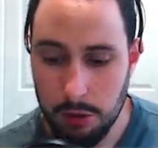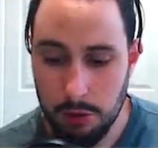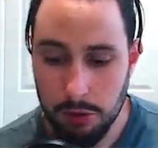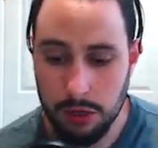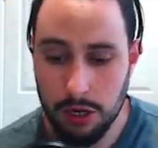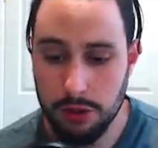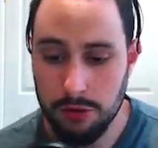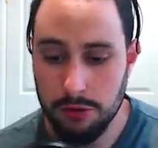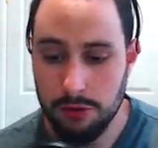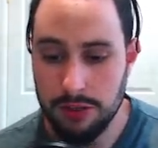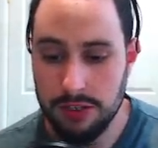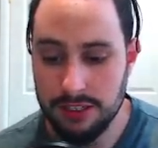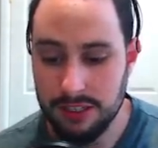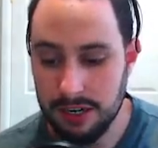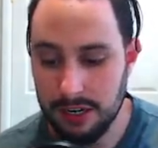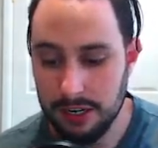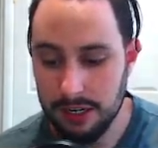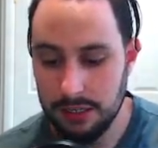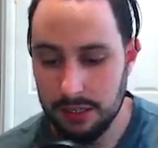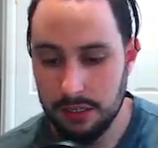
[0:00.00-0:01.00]
Going through these
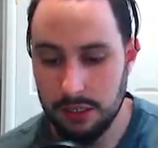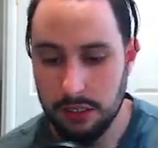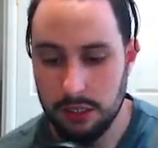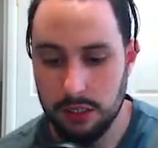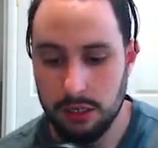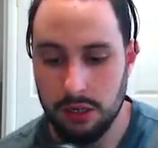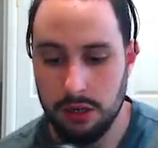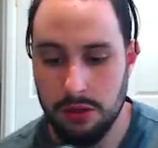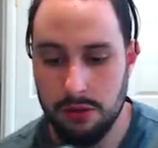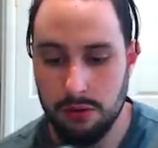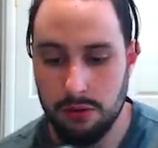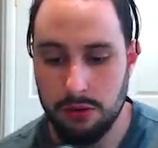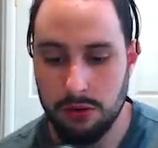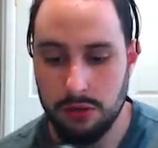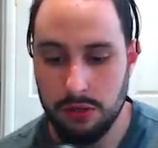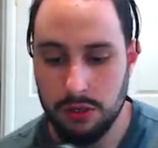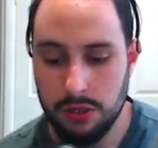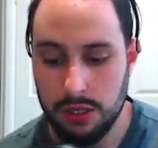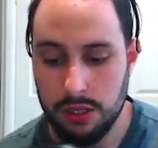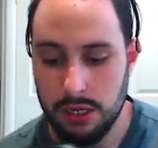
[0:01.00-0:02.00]
today, going through
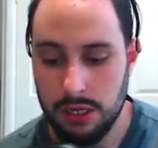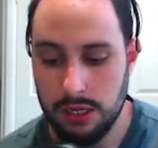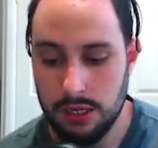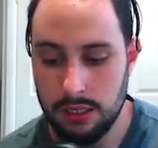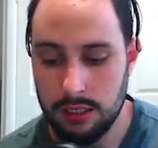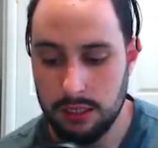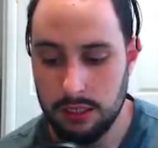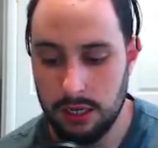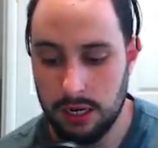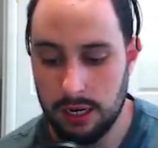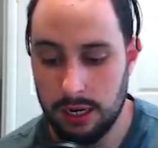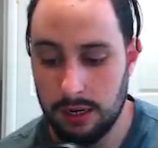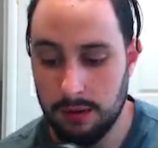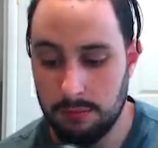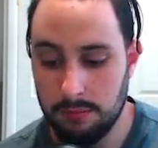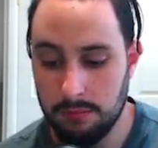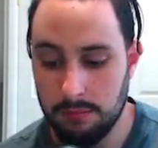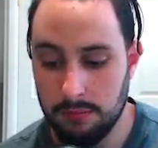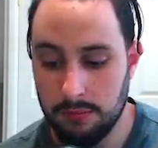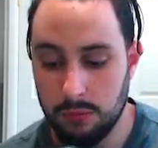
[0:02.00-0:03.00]
the,
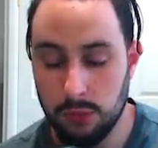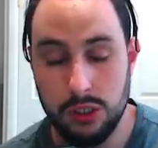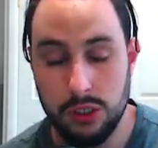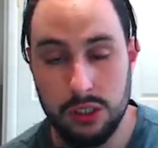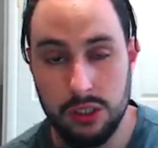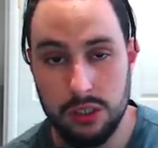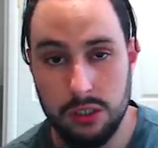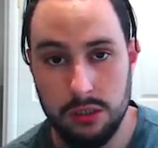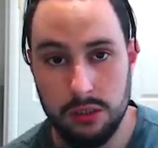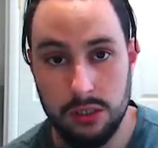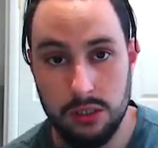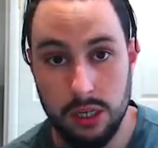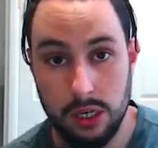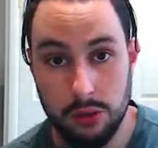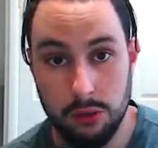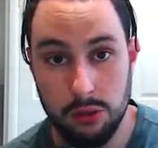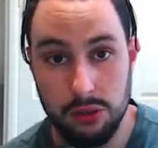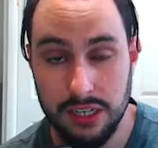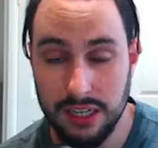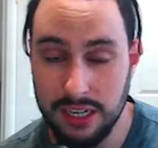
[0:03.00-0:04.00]
um, which star
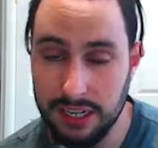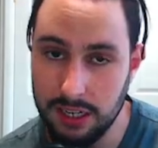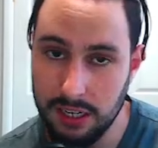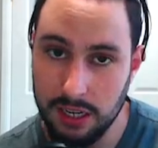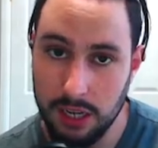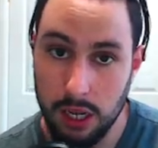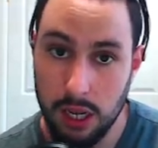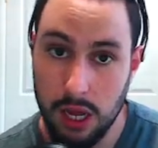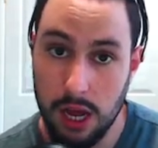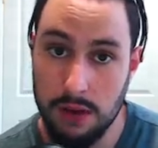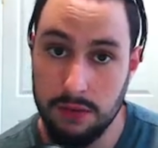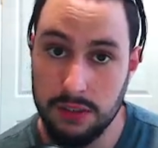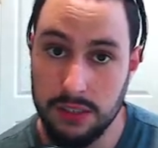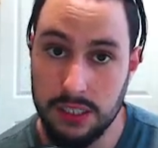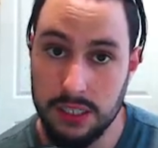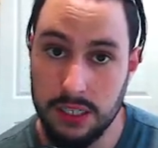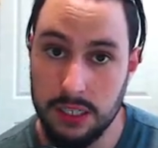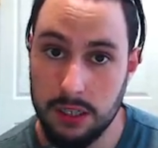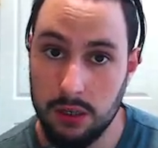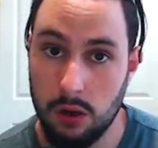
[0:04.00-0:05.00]
tunes I get, haven't
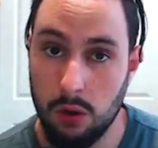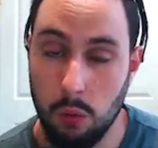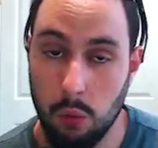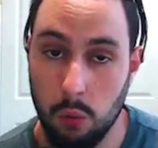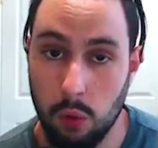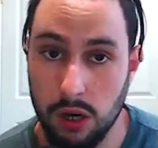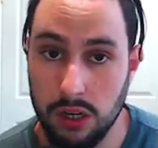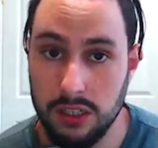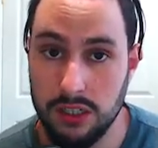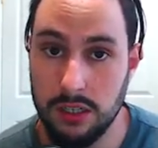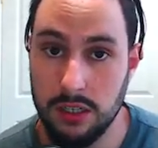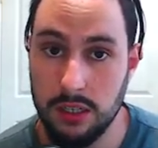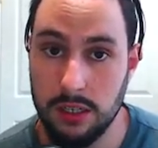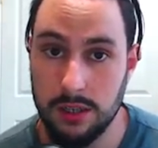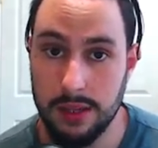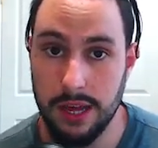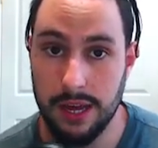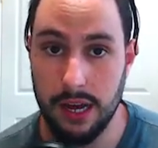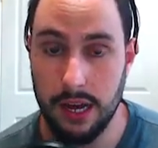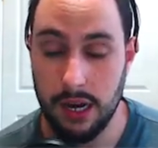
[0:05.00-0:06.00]
seen what
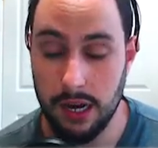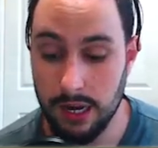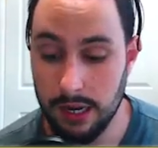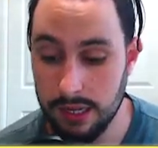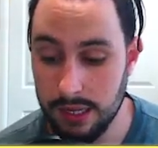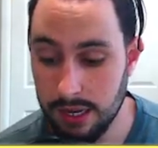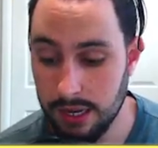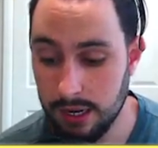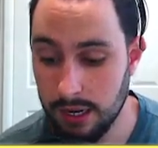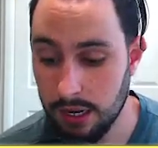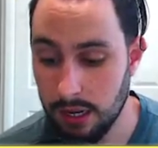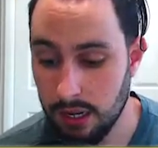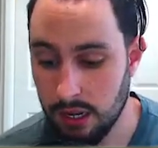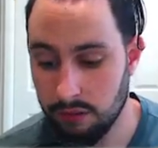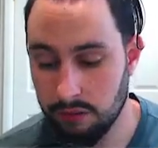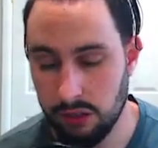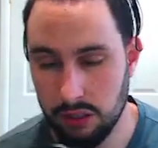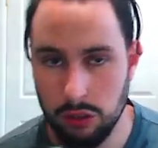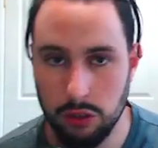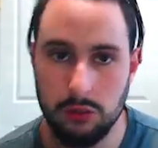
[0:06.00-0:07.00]
they are yet.
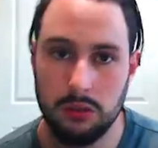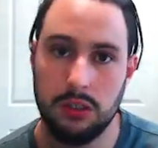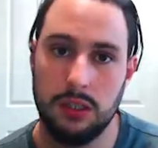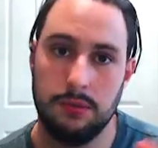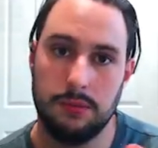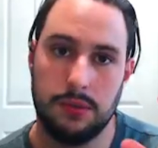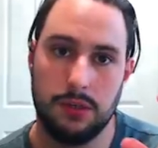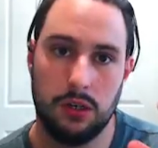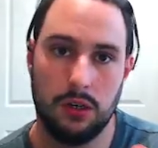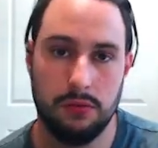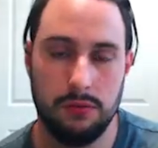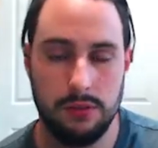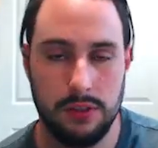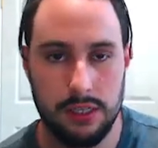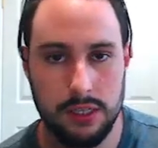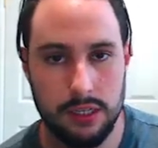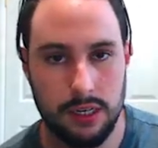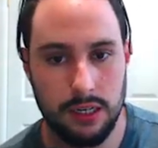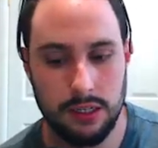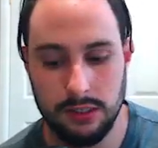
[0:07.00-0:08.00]
Got a little glimpse of the
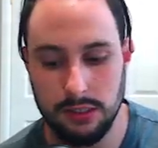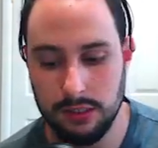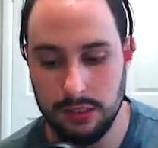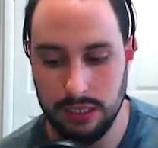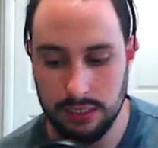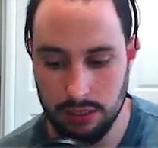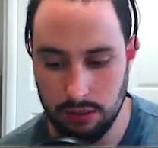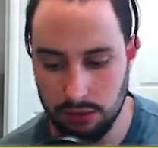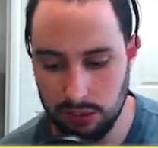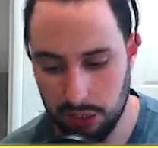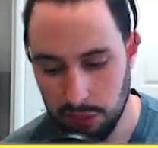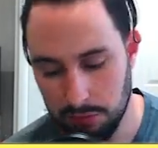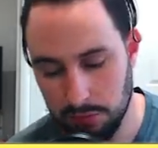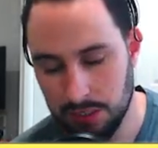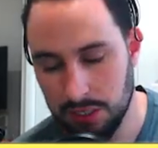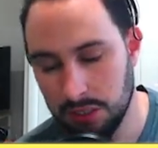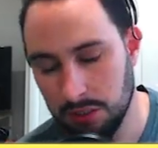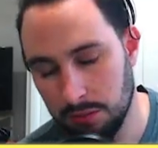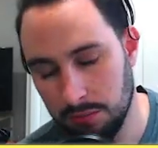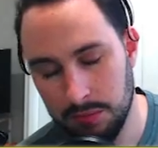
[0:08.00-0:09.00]
colors as I was
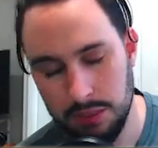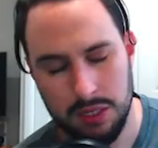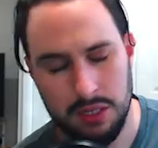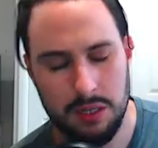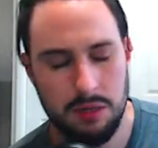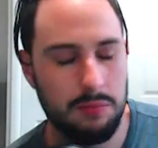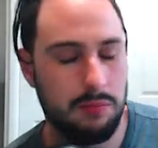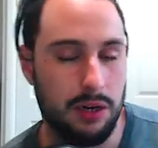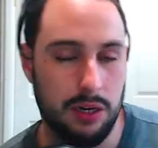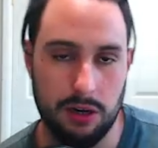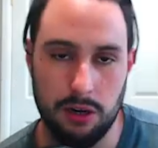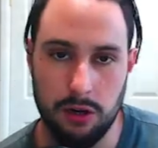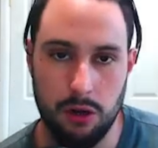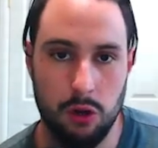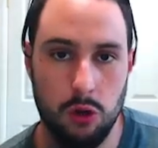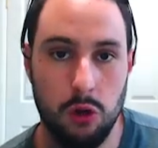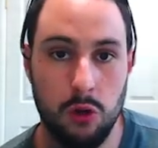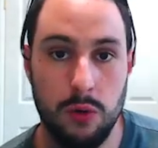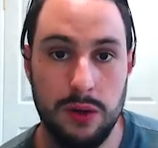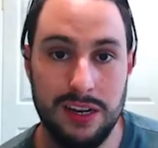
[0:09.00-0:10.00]
opening them, but I don't know
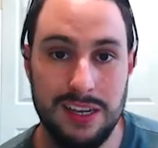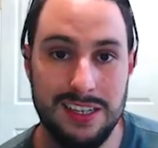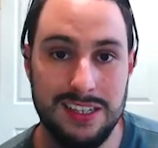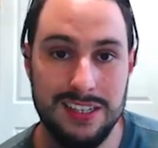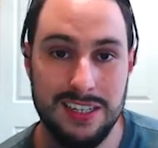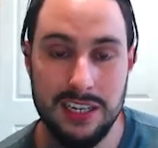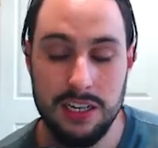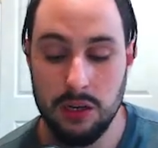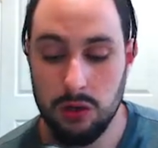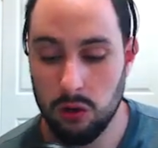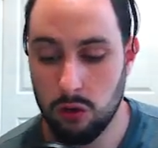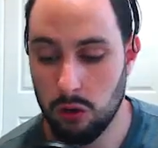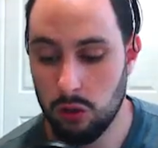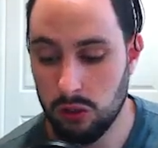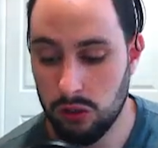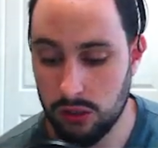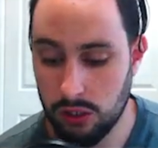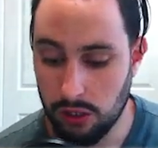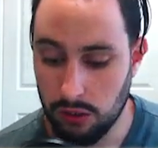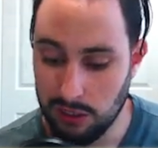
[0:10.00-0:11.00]
who it is,
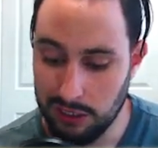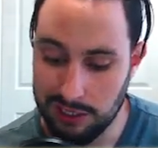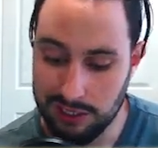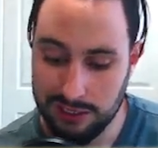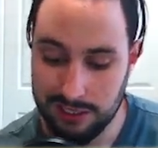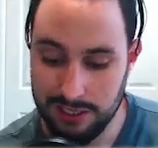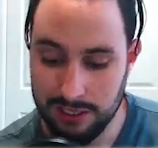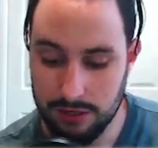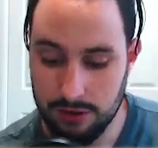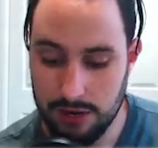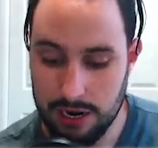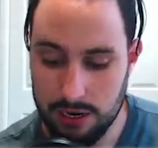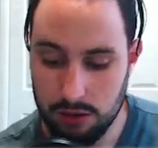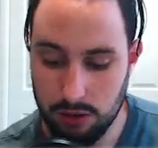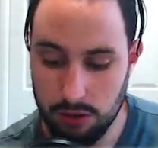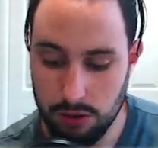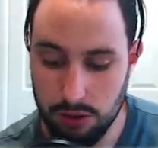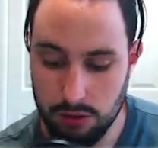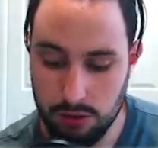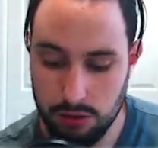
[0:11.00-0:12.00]
so let's just crack
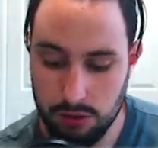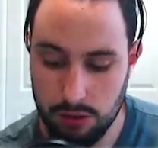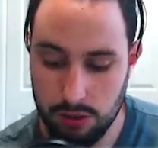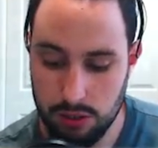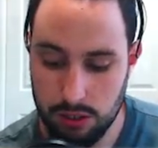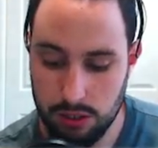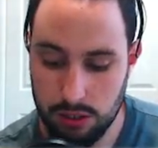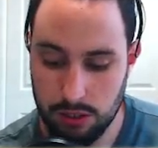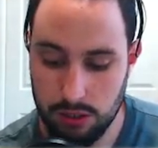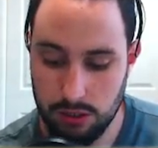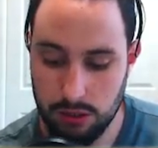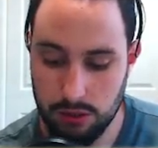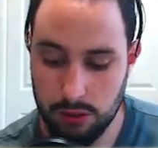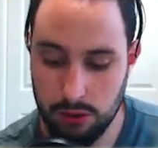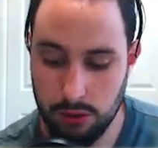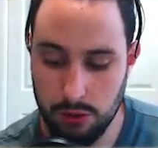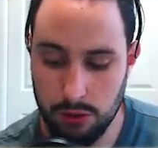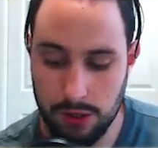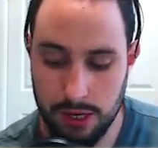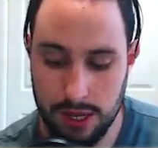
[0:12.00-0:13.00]
on through.
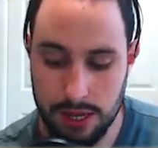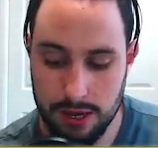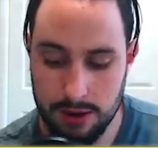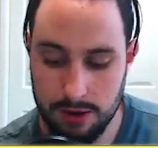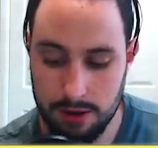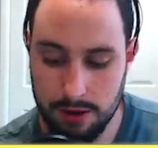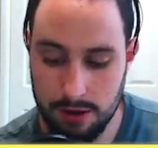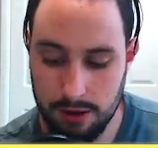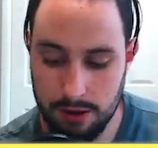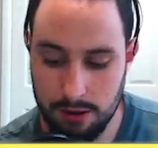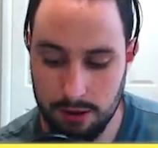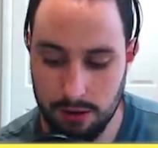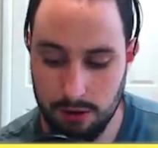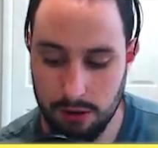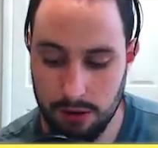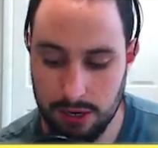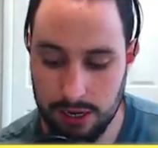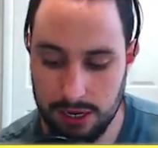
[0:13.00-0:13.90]
Two down on